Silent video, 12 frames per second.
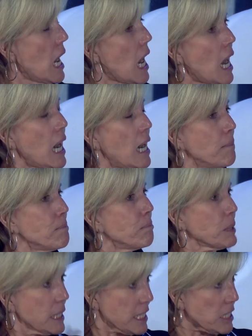
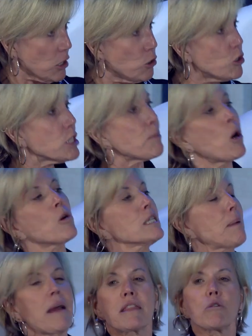Melissa, who spoke.
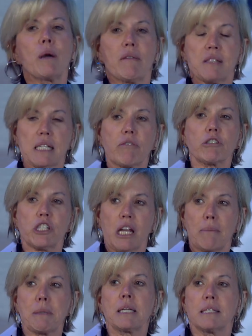I think we have several
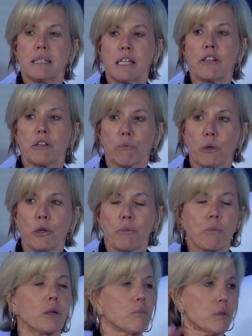champions in the room.
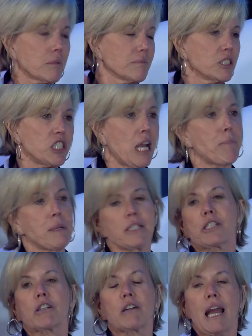We're
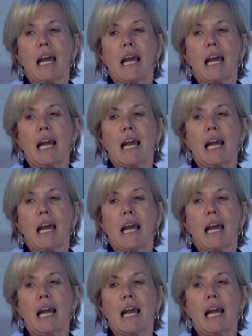champions or